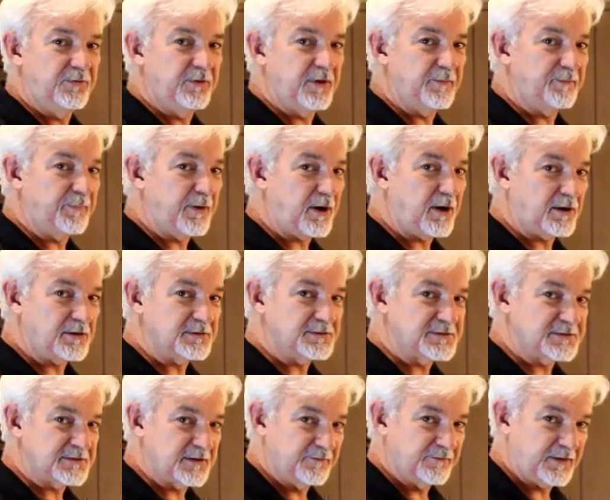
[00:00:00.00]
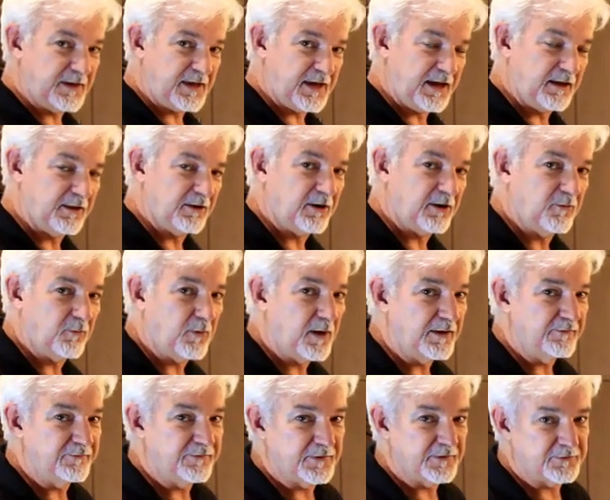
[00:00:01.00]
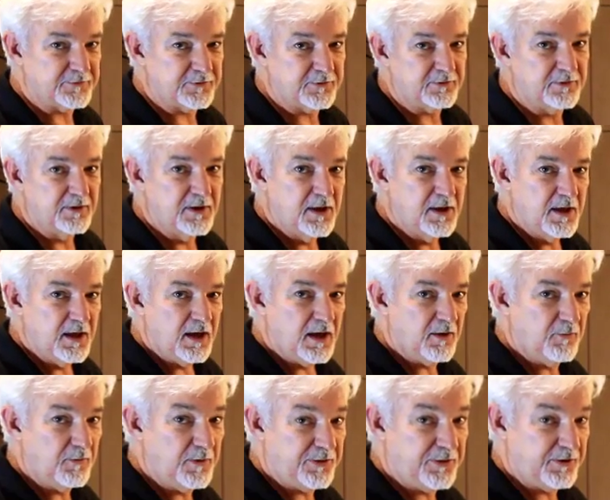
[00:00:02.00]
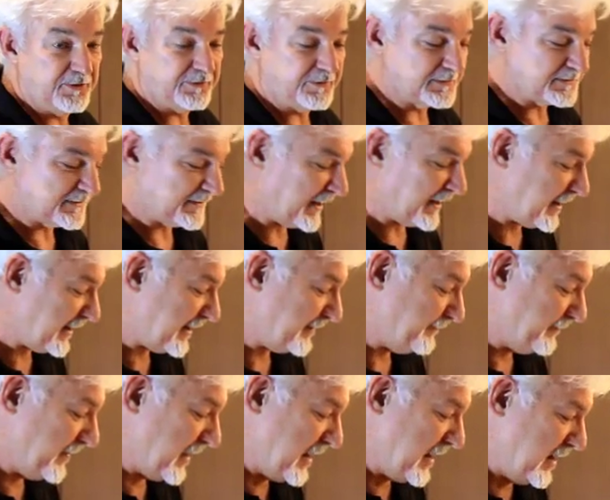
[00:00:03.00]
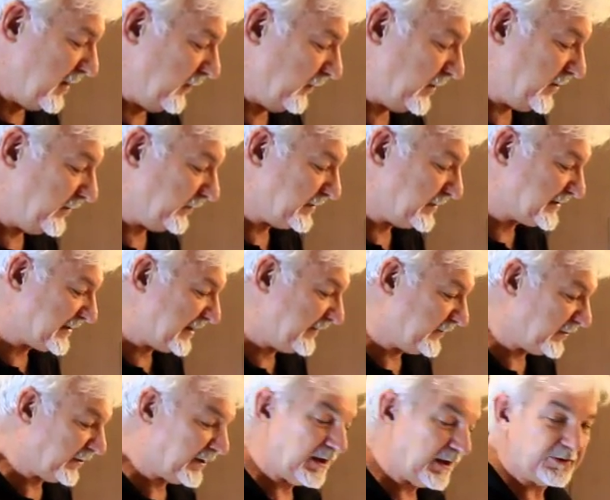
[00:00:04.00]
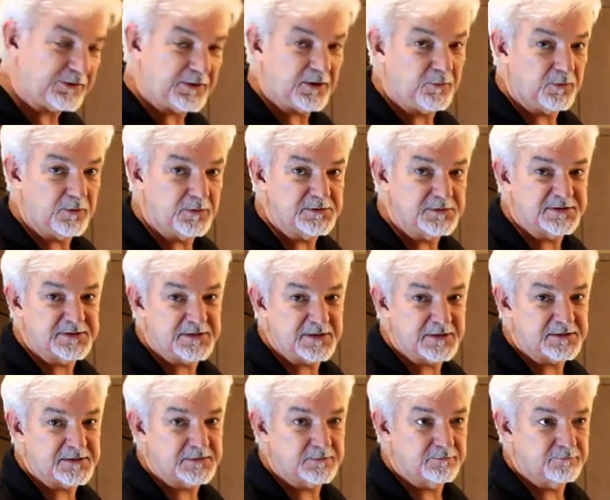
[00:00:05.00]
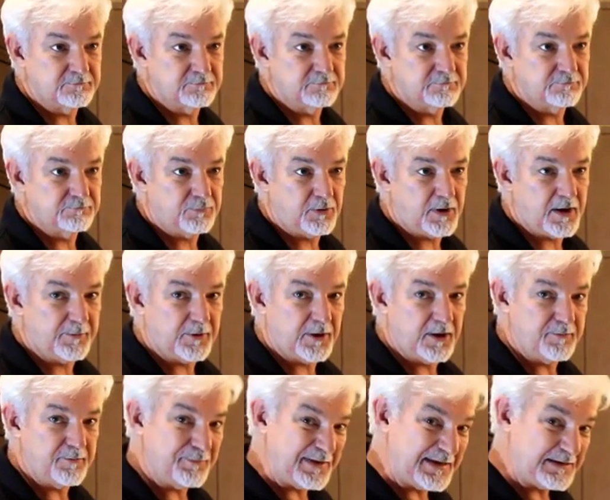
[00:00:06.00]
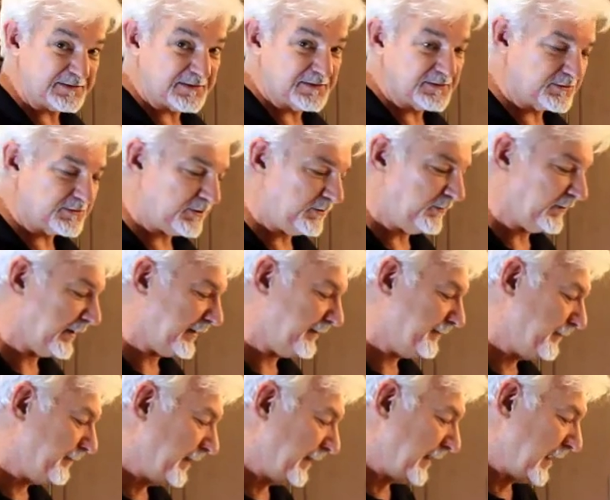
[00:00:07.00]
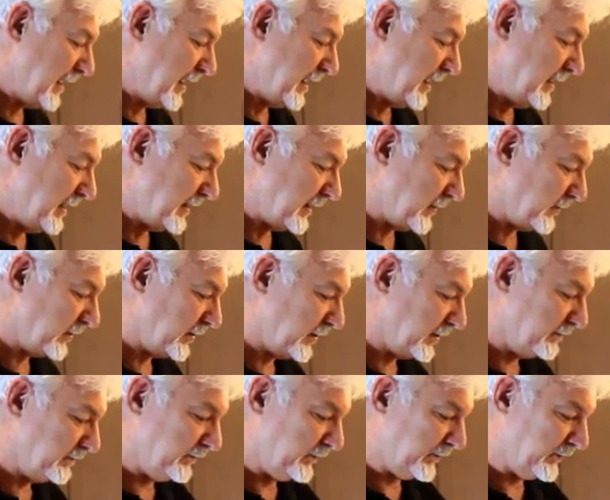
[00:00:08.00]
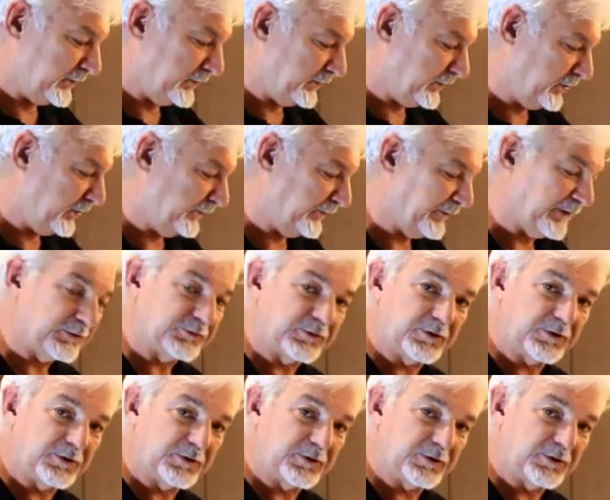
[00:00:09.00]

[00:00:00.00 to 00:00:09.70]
the parts of the KLR wine filter with you at this time. When you received your kit, there were 6 primary pieces to it. There were 2 filter